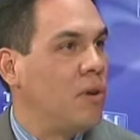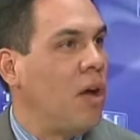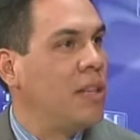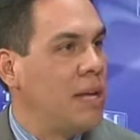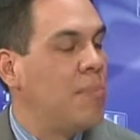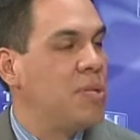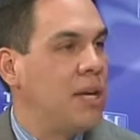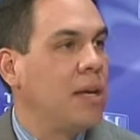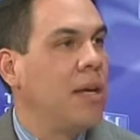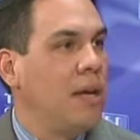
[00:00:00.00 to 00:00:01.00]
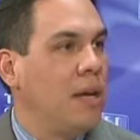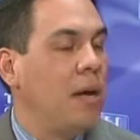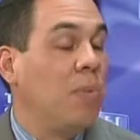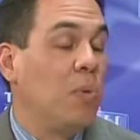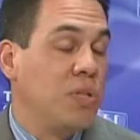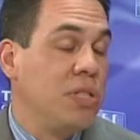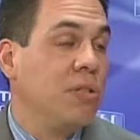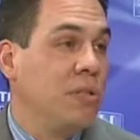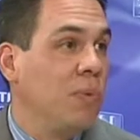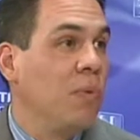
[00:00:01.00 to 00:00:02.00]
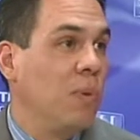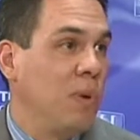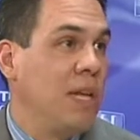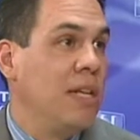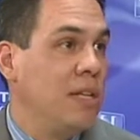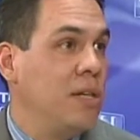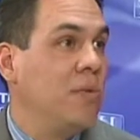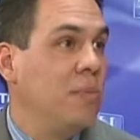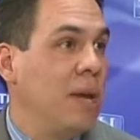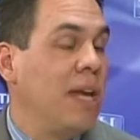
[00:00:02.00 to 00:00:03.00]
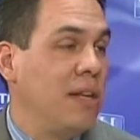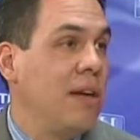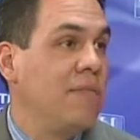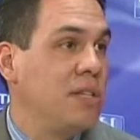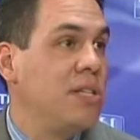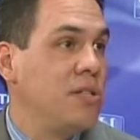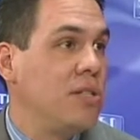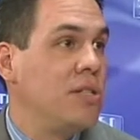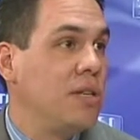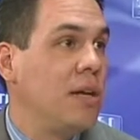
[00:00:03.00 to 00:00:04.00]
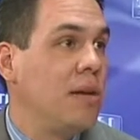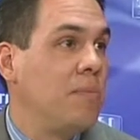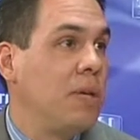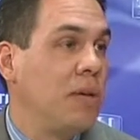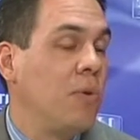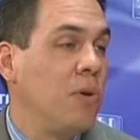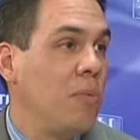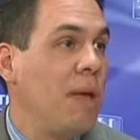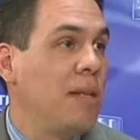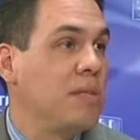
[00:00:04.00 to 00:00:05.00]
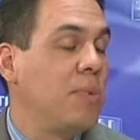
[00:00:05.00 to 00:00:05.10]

on the uptick, but we're still doing what we need to do and making tough decisions in order to balance a